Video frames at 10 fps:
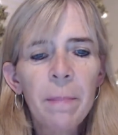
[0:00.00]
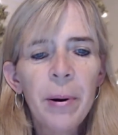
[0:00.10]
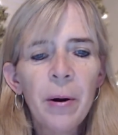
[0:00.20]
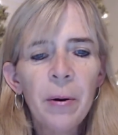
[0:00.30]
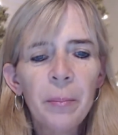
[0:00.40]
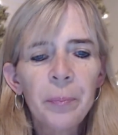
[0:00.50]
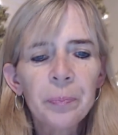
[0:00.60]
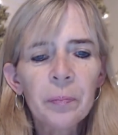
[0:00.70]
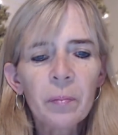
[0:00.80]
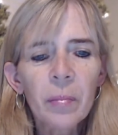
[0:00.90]
Boom.
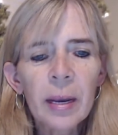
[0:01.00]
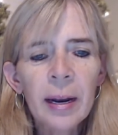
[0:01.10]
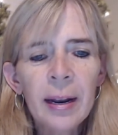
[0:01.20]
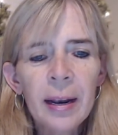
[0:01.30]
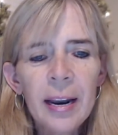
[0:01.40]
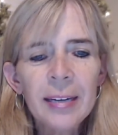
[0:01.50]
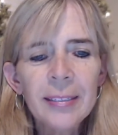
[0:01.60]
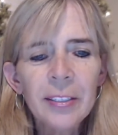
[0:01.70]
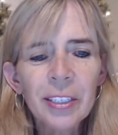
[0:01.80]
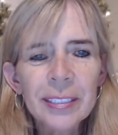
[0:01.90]

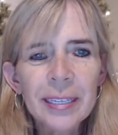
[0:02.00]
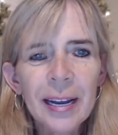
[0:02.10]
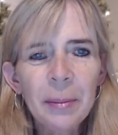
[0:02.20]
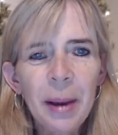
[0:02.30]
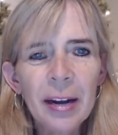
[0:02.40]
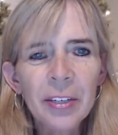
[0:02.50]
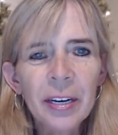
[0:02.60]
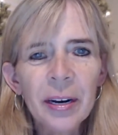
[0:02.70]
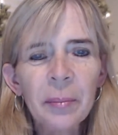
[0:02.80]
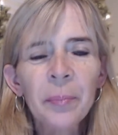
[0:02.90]
It's just like
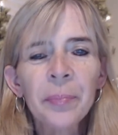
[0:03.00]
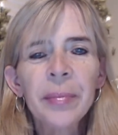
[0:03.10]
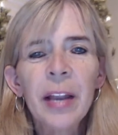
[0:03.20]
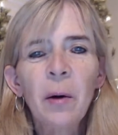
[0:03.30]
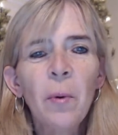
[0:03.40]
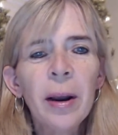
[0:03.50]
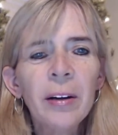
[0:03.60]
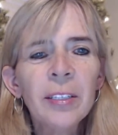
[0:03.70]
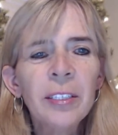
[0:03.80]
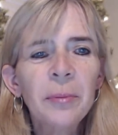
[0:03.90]
magic. Now, what
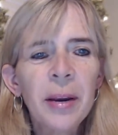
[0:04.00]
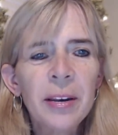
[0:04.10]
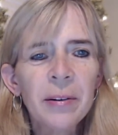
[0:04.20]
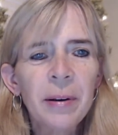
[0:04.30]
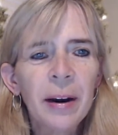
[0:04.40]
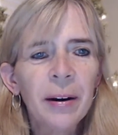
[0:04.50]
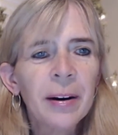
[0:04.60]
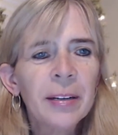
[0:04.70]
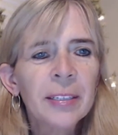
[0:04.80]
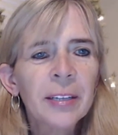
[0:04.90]
else do we do here?
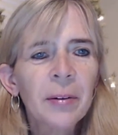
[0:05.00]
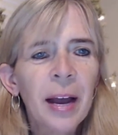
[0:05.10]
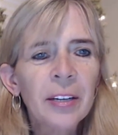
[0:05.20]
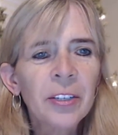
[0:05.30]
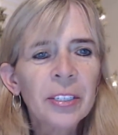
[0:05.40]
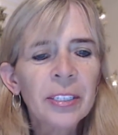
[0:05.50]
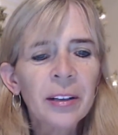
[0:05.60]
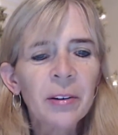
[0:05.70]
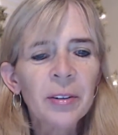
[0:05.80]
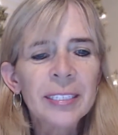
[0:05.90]
So that's just a
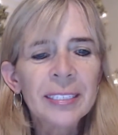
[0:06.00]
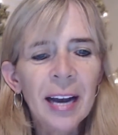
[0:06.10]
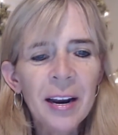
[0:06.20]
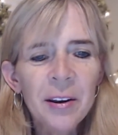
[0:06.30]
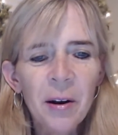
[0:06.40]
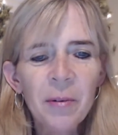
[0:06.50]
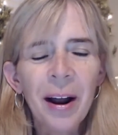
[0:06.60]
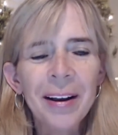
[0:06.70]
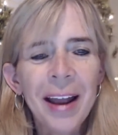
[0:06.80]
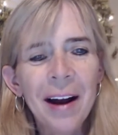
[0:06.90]
little side note
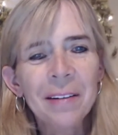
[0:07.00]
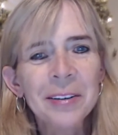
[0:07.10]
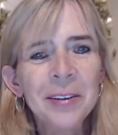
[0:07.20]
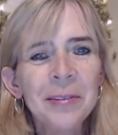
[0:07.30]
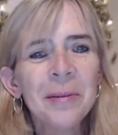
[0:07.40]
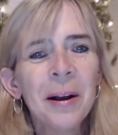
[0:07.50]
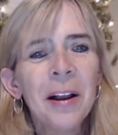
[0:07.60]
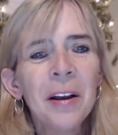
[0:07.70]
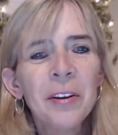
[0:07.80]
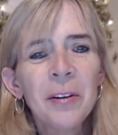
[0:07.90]
on how to
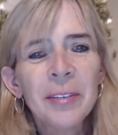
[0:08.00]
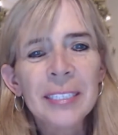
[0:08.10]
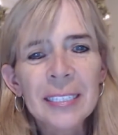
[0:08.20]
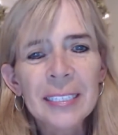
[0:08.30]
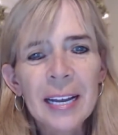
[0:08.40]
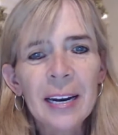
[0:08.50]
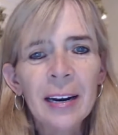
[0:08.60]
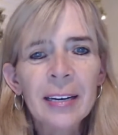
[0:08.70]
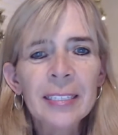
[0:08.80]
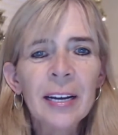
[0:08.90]
use this in
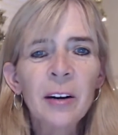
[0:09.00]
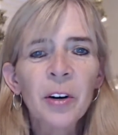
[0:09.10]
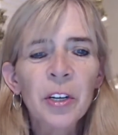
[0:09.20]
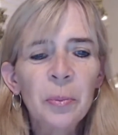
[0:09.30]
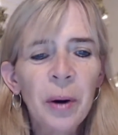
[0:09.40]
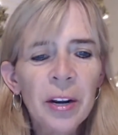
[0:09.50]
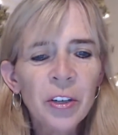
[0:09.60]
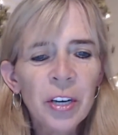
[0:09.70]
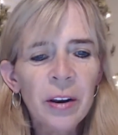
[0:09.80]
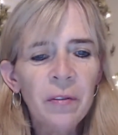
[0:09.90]
an Excel or
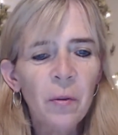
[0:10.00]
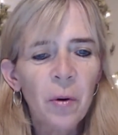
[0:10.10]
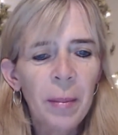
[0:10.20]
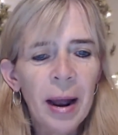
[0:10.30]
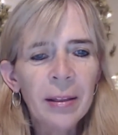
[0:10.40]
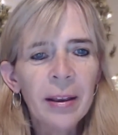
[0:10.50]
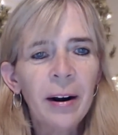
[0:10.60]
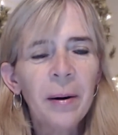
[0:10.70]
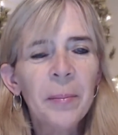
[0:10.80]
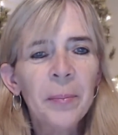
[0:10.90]
spreadsheet format
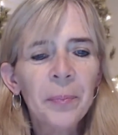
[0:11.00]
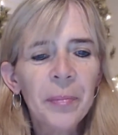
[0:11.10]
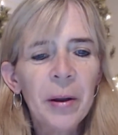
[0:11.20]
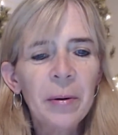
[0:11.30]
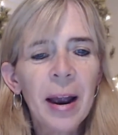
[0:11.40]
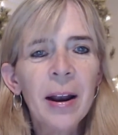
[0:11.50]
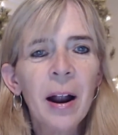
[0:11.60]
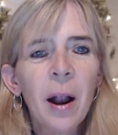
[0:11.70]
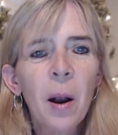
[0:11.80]
there. Okay,